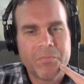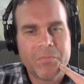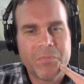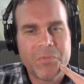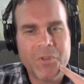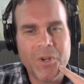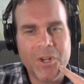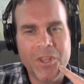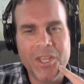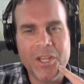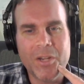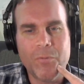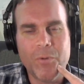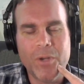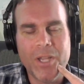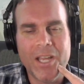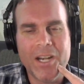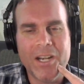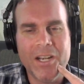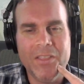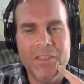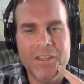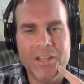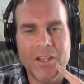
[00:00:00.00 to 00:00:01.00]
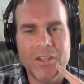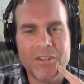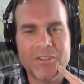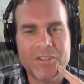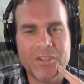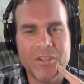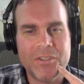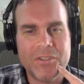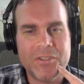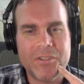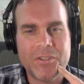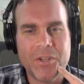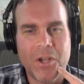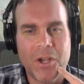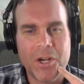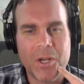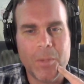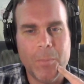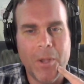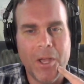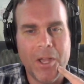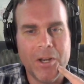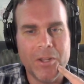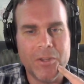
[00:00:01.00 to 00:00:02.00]
Trying to think if we had anything else to talk
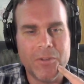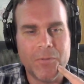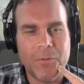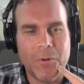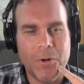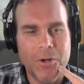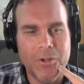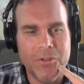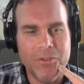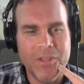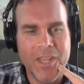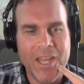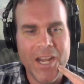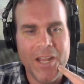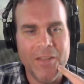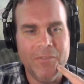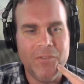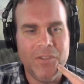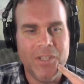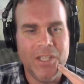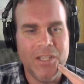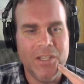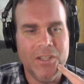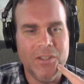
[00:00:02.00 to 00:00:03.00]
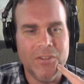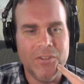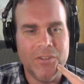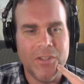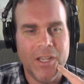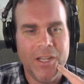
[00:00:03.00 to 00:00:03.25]
about as far as NFTs.